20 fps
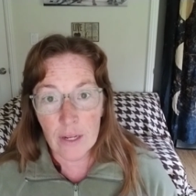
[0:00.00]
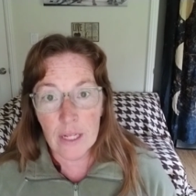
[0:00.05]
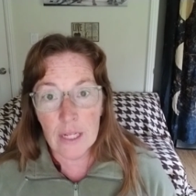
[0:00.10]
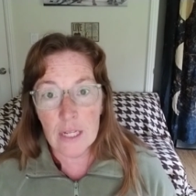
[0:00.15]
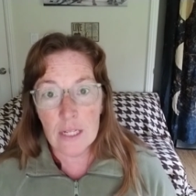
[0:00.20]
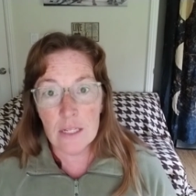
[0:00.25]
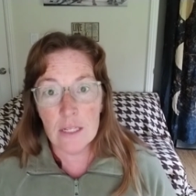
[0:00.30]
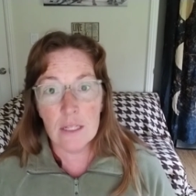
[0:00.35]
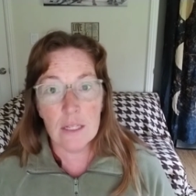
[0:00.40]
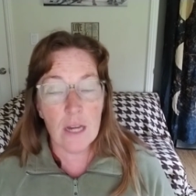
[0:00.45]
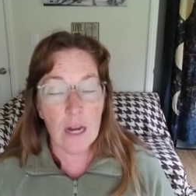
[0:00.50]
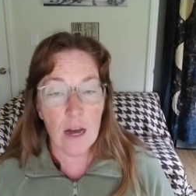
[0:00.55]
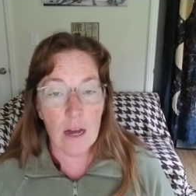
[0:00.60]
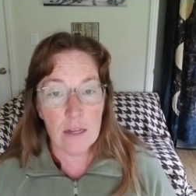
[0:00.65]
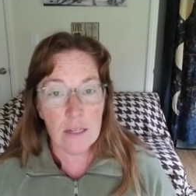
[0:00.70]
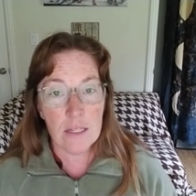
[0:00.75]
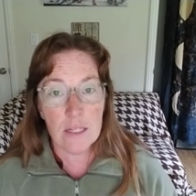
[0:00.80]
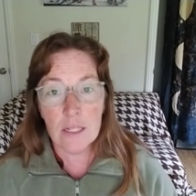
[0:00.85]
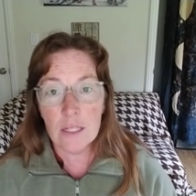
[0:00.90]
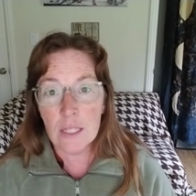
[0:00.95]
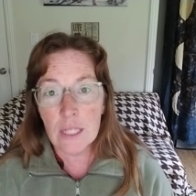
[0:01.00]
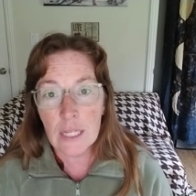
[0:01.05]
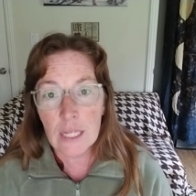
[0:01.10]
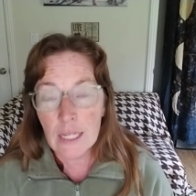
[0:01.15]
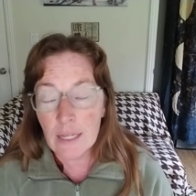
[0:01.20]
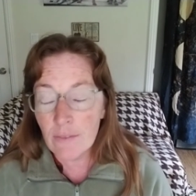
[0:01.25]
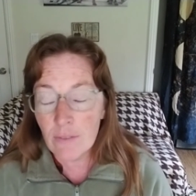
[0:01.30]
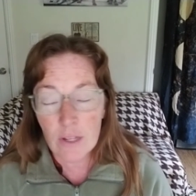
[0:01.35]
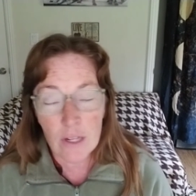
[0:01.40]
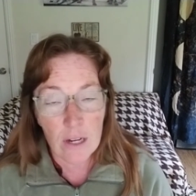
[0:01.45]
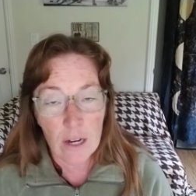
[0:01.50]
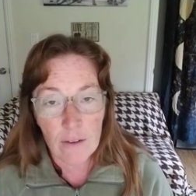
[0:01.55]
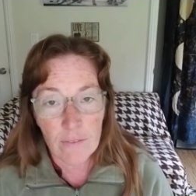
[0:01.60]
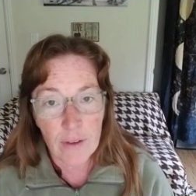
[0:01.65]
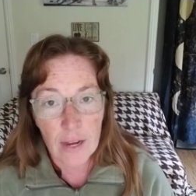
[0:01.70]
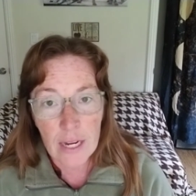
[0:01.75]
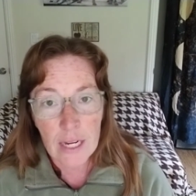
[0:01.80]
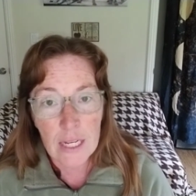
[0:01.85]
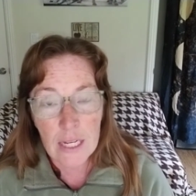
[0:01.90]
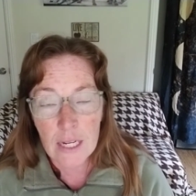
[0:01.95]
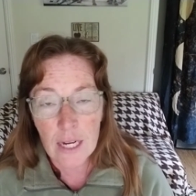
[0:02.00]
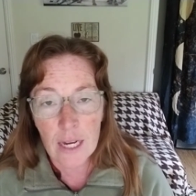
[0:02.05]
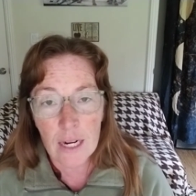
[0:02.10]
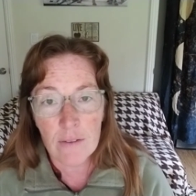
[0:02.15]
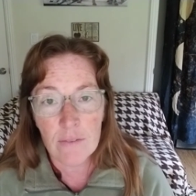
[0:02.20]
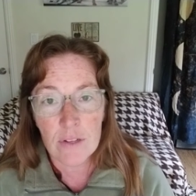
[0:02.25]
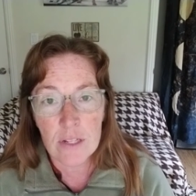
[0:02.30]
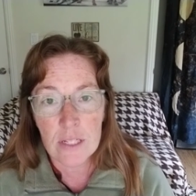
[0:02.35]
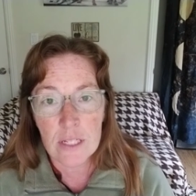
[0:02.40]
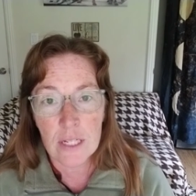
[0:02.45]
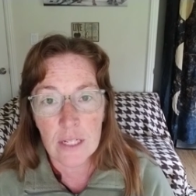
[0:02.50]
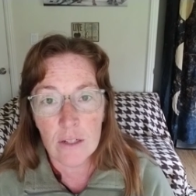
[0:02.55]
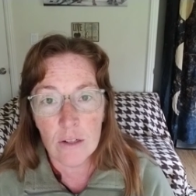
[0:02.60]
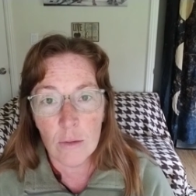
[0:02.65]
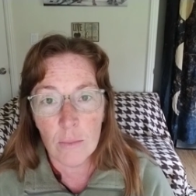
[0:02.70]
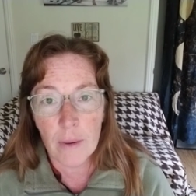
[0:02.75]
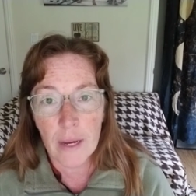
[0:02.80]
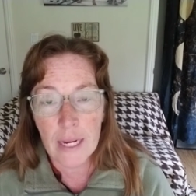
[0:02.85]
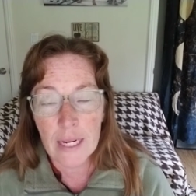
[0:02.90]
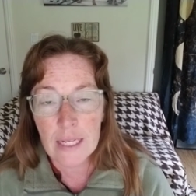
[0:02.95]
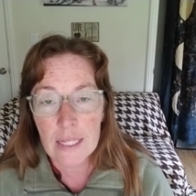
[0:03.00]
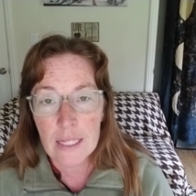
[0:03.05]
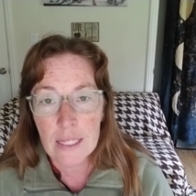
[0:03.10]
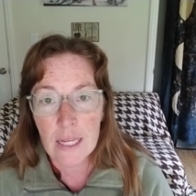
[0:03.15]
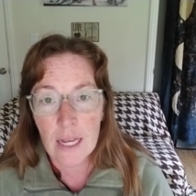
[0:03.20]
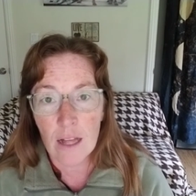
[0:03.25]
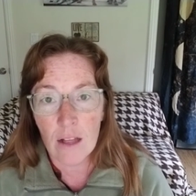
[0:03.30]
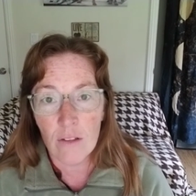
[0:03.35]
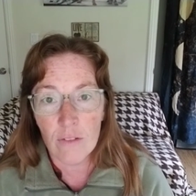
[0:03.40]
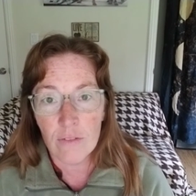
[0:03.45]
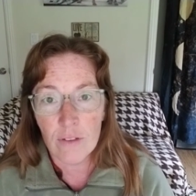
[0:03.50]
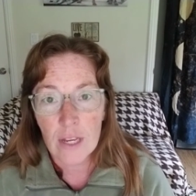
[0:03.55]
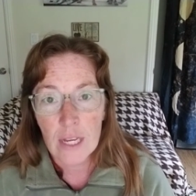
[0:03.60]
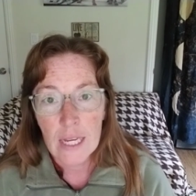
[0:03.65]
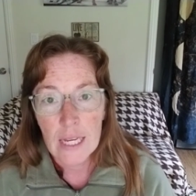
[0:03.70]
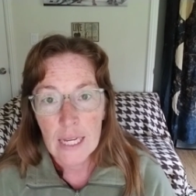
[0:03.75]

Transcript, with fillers: It isn't constantly giving off any kind of a signal by itself.